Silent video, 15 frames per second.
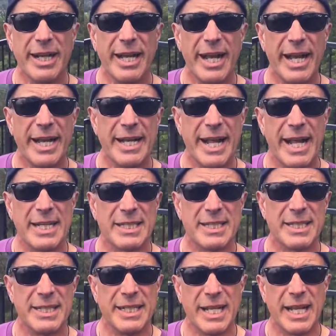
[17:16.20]
and
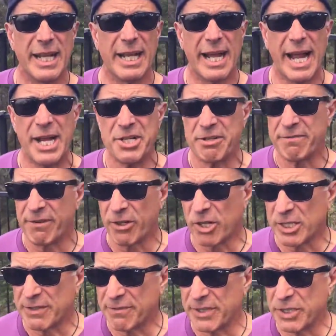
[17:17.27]
as the ancient
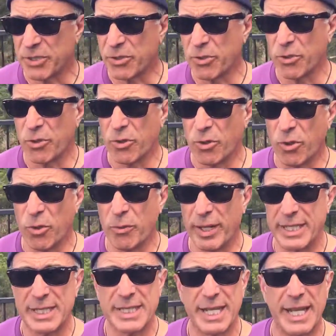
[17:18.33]
philosophers
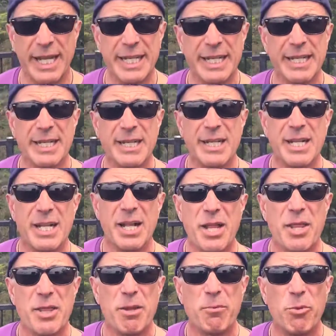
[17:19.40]
always say,
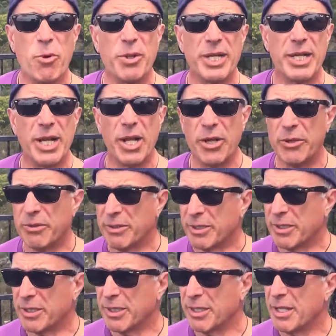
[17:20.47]
the more you know,
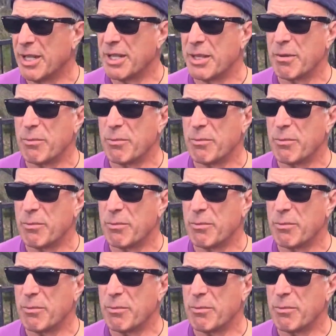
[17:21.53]
the